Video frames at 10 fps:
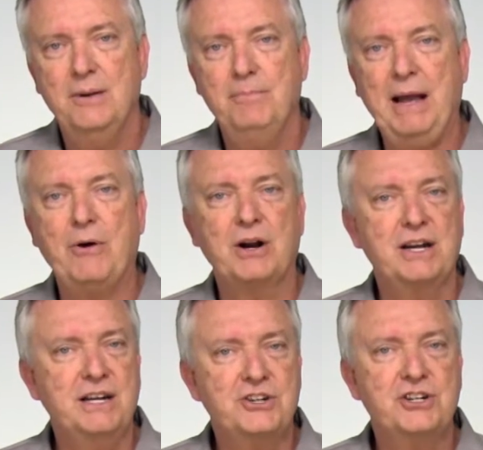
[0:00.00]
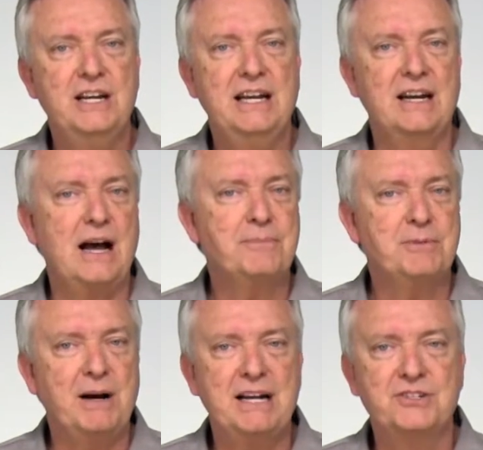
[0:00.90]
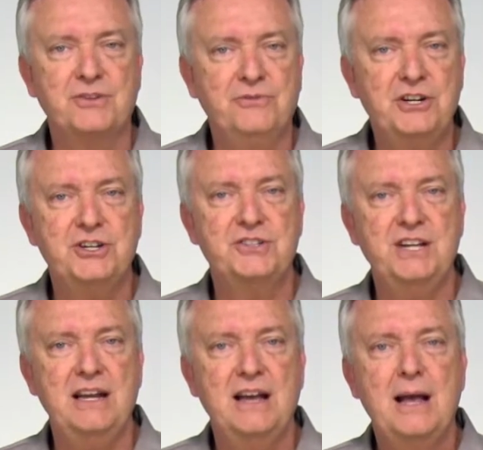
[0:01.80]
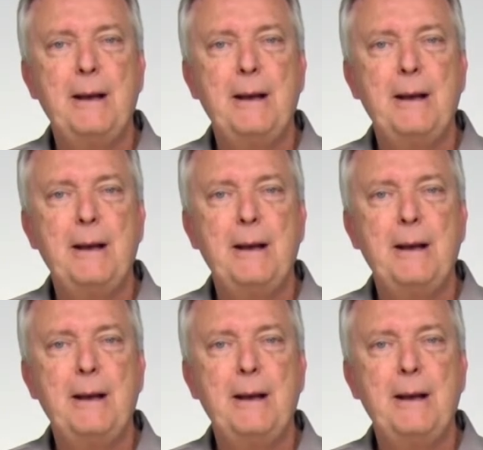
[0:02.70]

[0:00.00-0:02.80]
Power conditioning and optimized efficiency